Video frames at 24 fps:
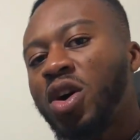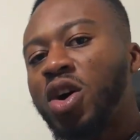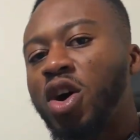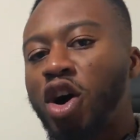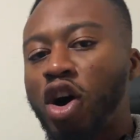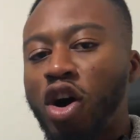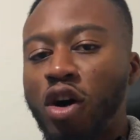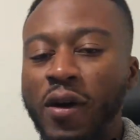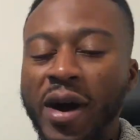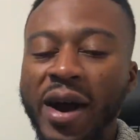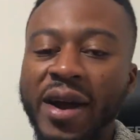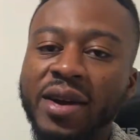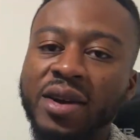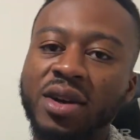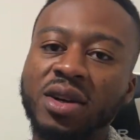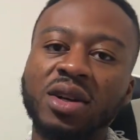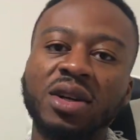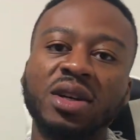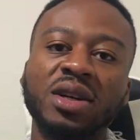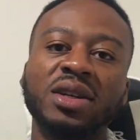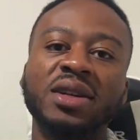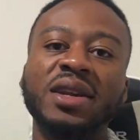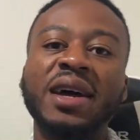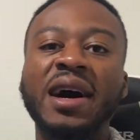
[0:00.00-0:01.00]
all right,
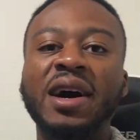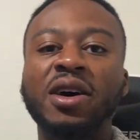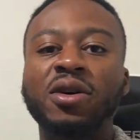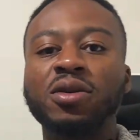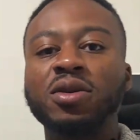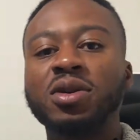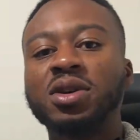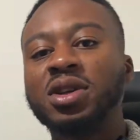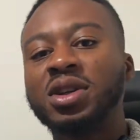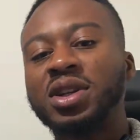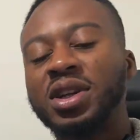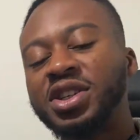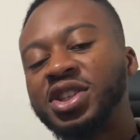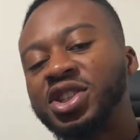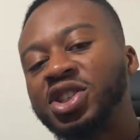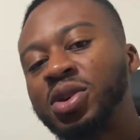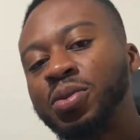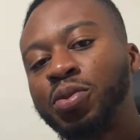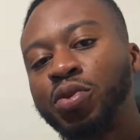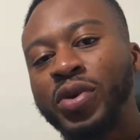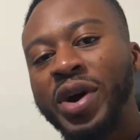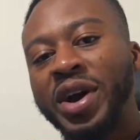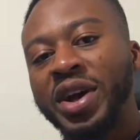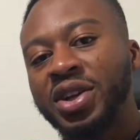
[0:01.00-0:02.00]
now let's
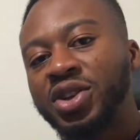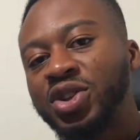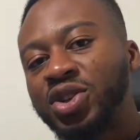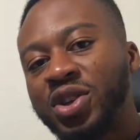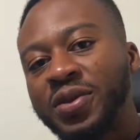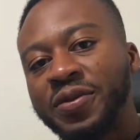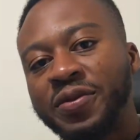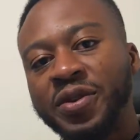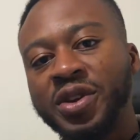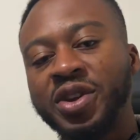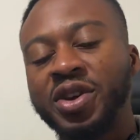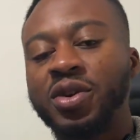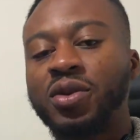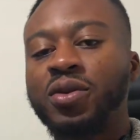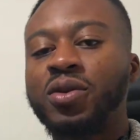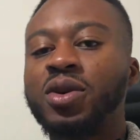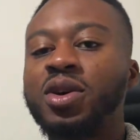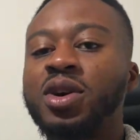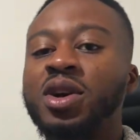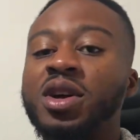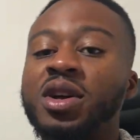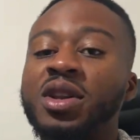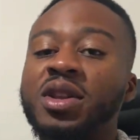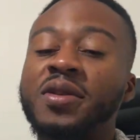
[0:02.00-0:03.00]
jump right into the video.
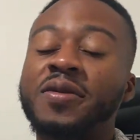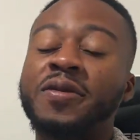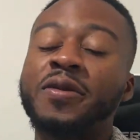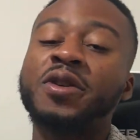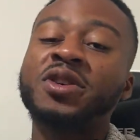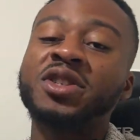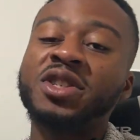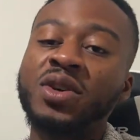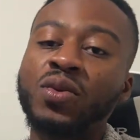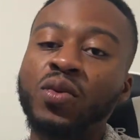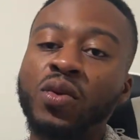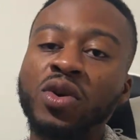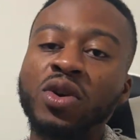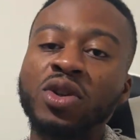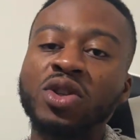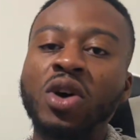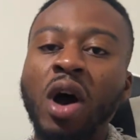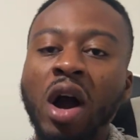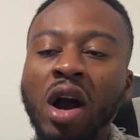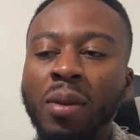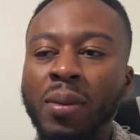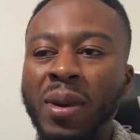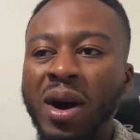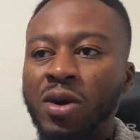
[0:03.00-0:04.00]
The first thing we're going to
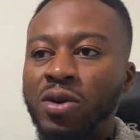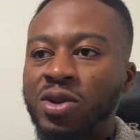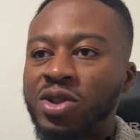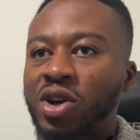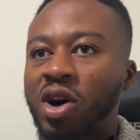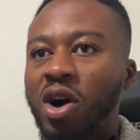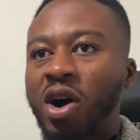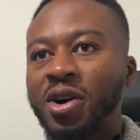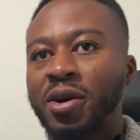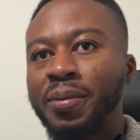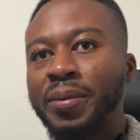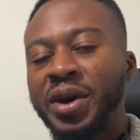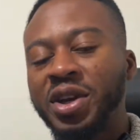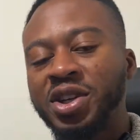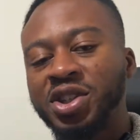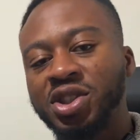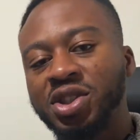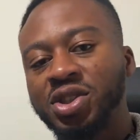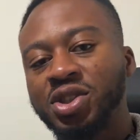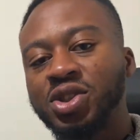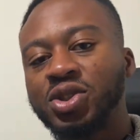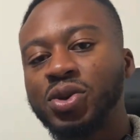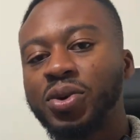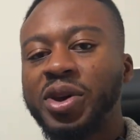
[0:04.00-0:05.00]
talk about is
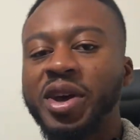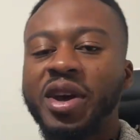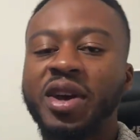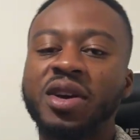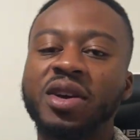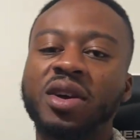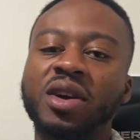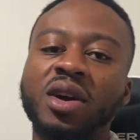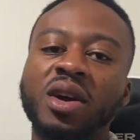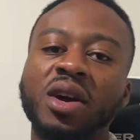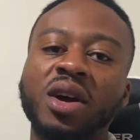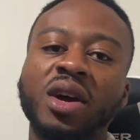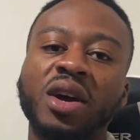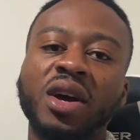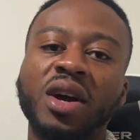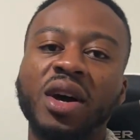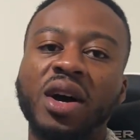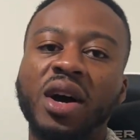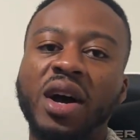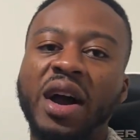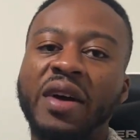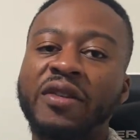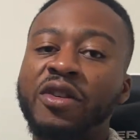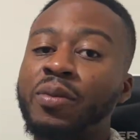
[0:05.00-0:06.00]
automations. Okay,
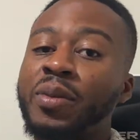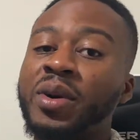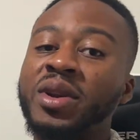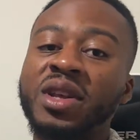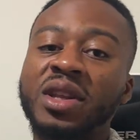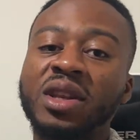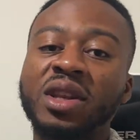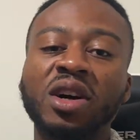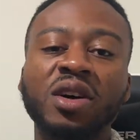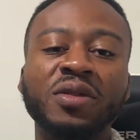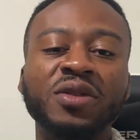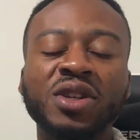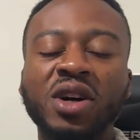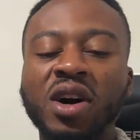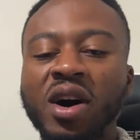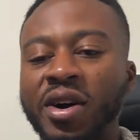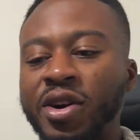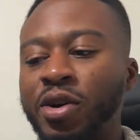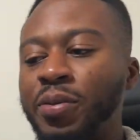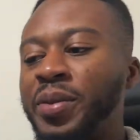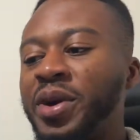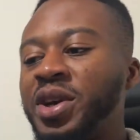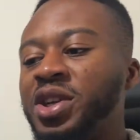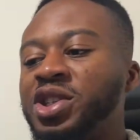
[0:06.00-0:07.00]
everybody loves
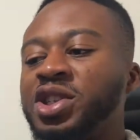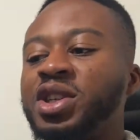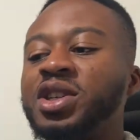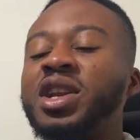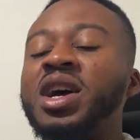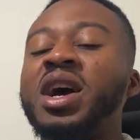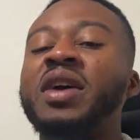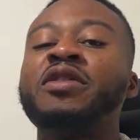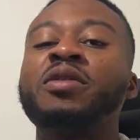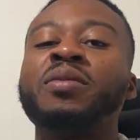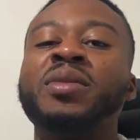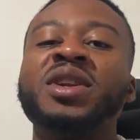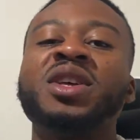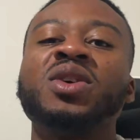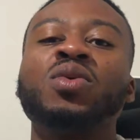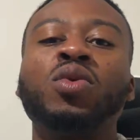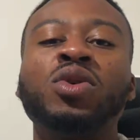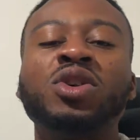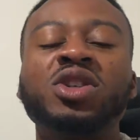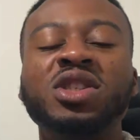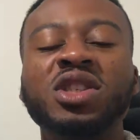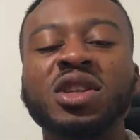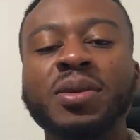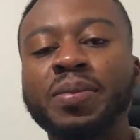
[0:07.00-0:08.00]
automation. Everybody
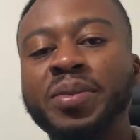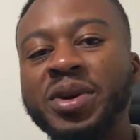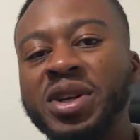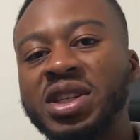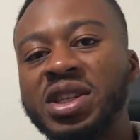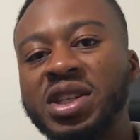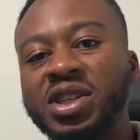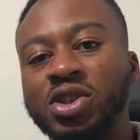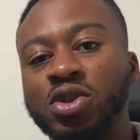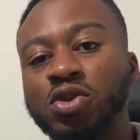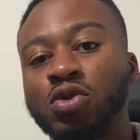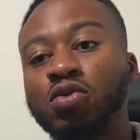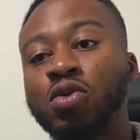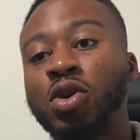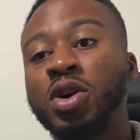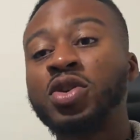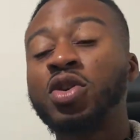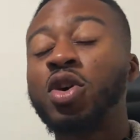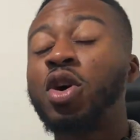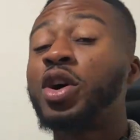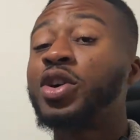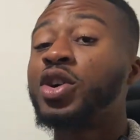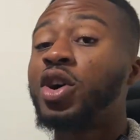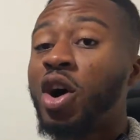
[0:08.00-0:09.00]
wants their business to
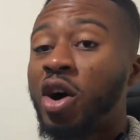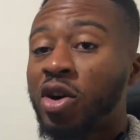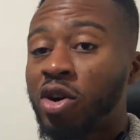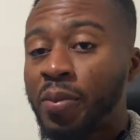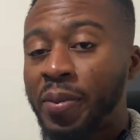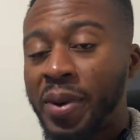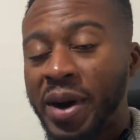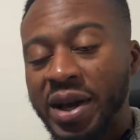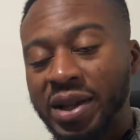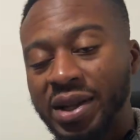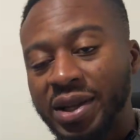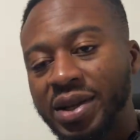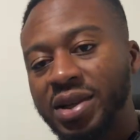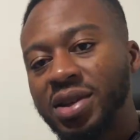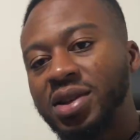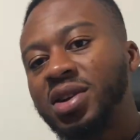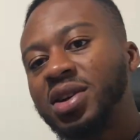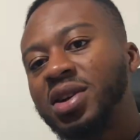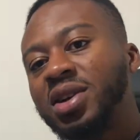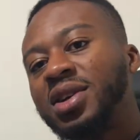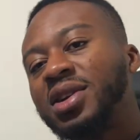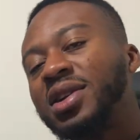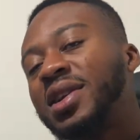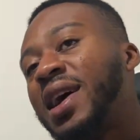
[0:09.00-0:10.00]
run on autopilot.
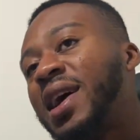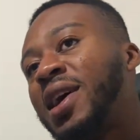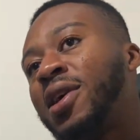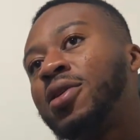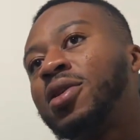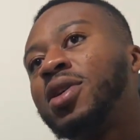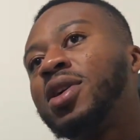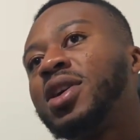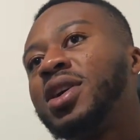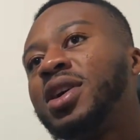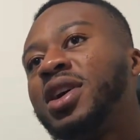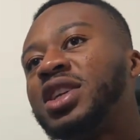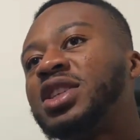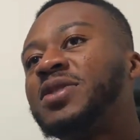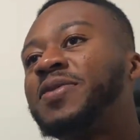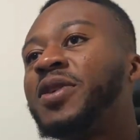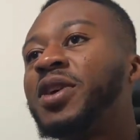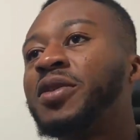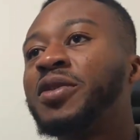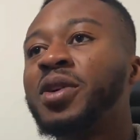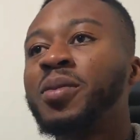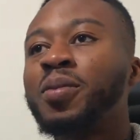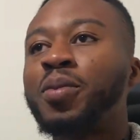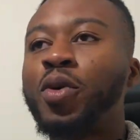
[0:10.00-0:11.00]
Now, it's
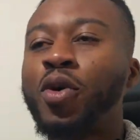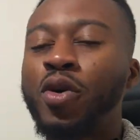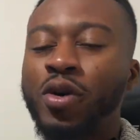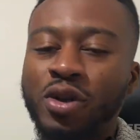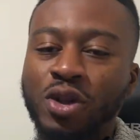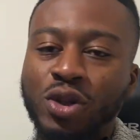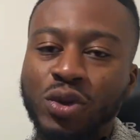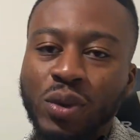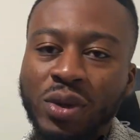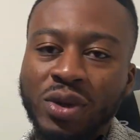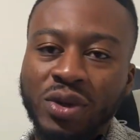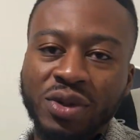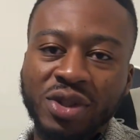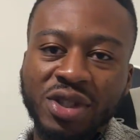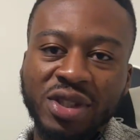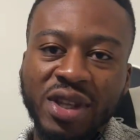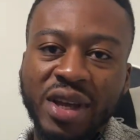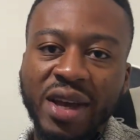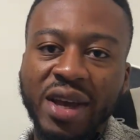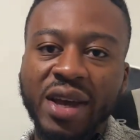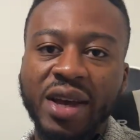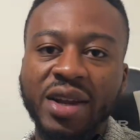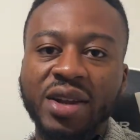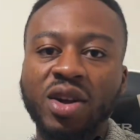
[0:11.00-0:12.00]
very important to
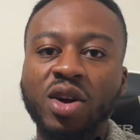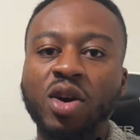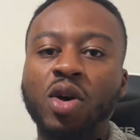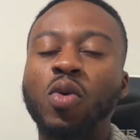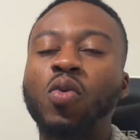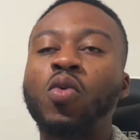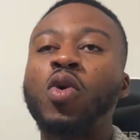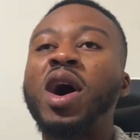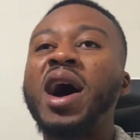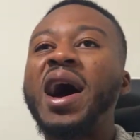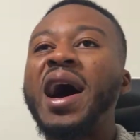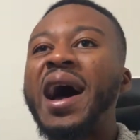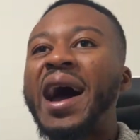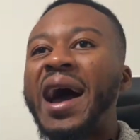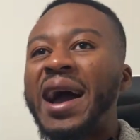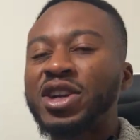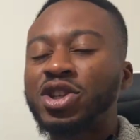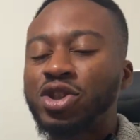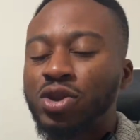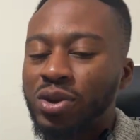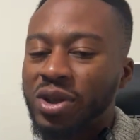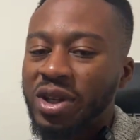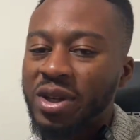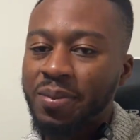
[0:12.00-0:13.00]
understand what
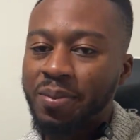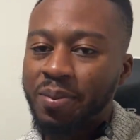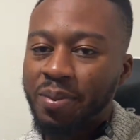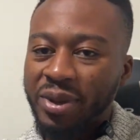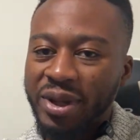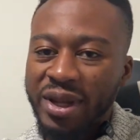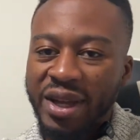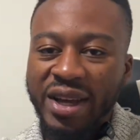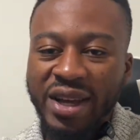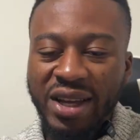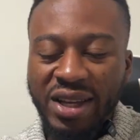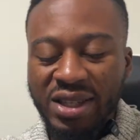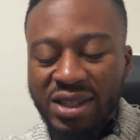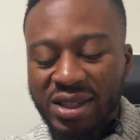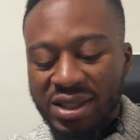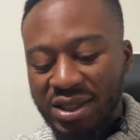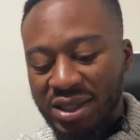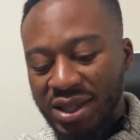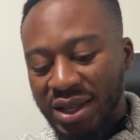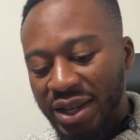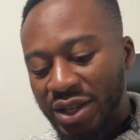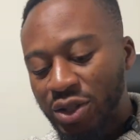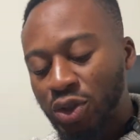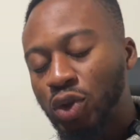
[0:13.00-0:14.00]
actually
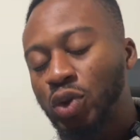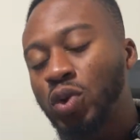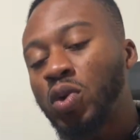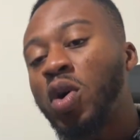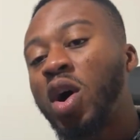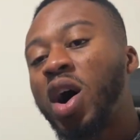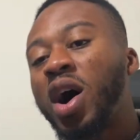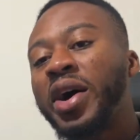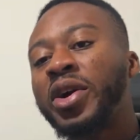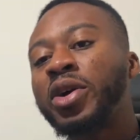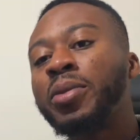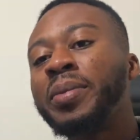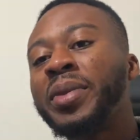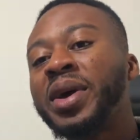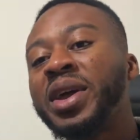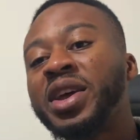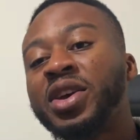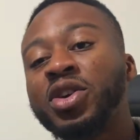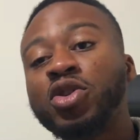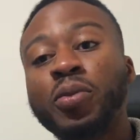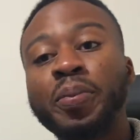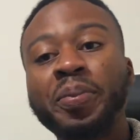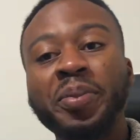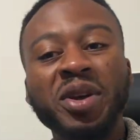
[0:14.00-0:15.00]
plays into
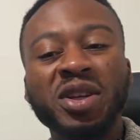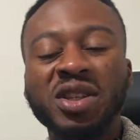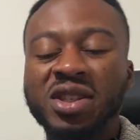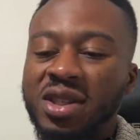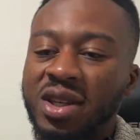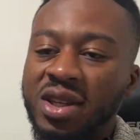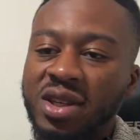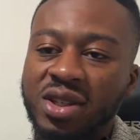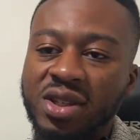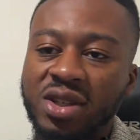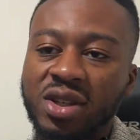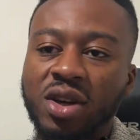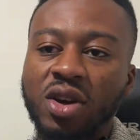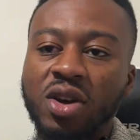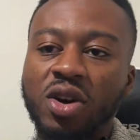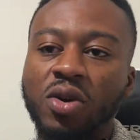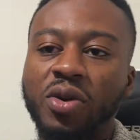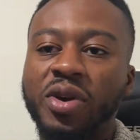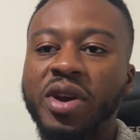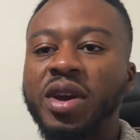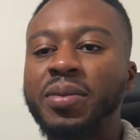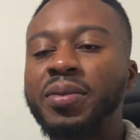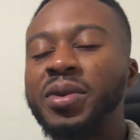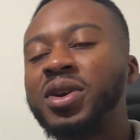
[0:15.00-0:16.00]
automating your business.
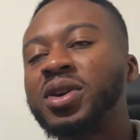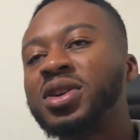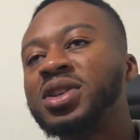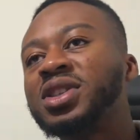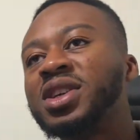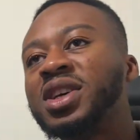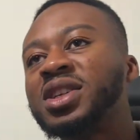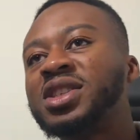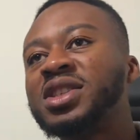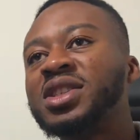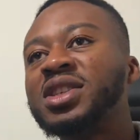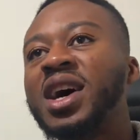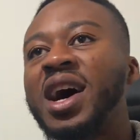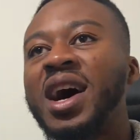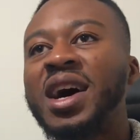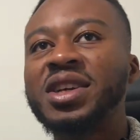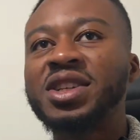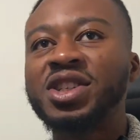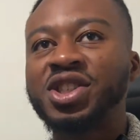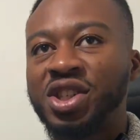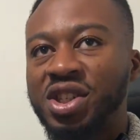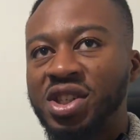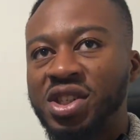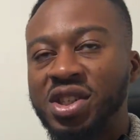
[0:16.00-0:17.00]
Okay, because it's
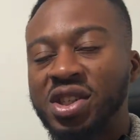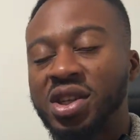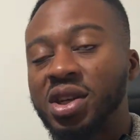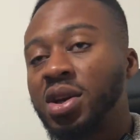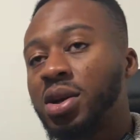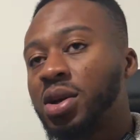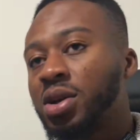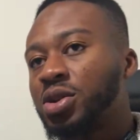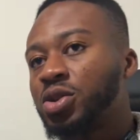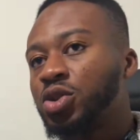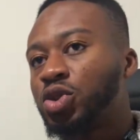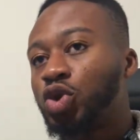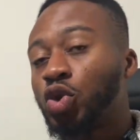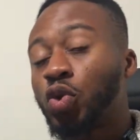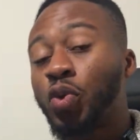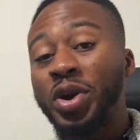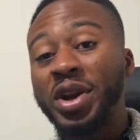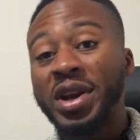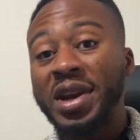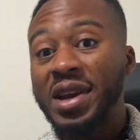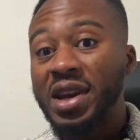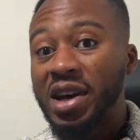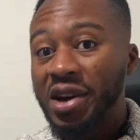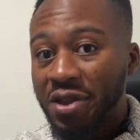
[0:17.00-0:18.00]
not just
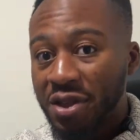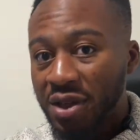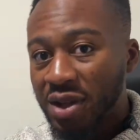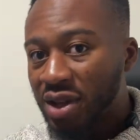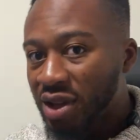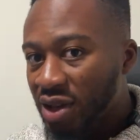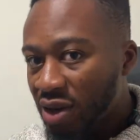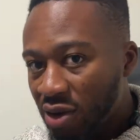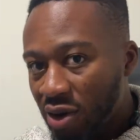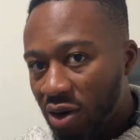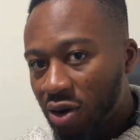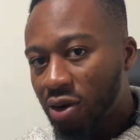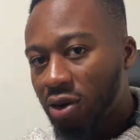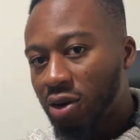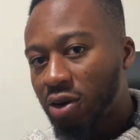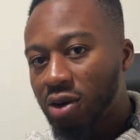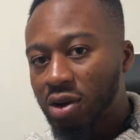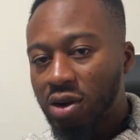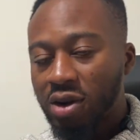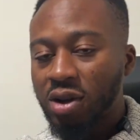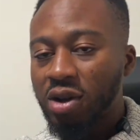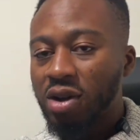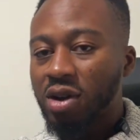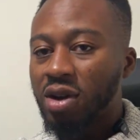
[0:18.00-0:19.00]
doing nothing at all